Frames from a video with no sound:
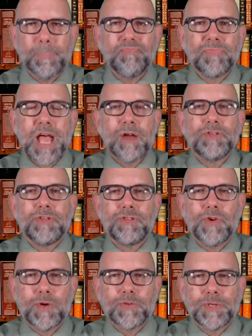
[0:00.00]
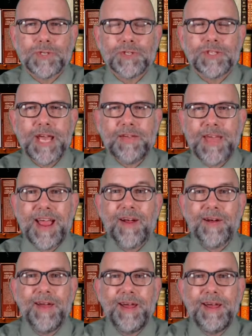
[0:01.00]
Now, George, what you're saying
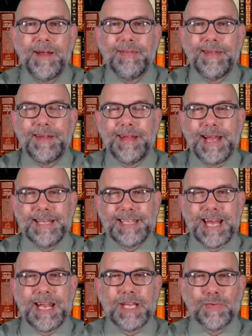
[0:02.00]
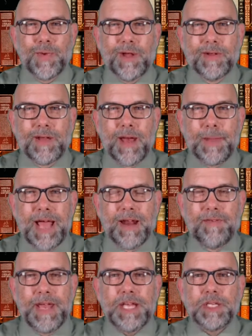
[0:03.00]
there is that Israel coming out
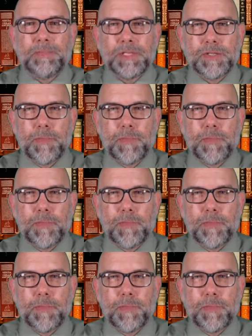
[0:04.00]
of Egypt is a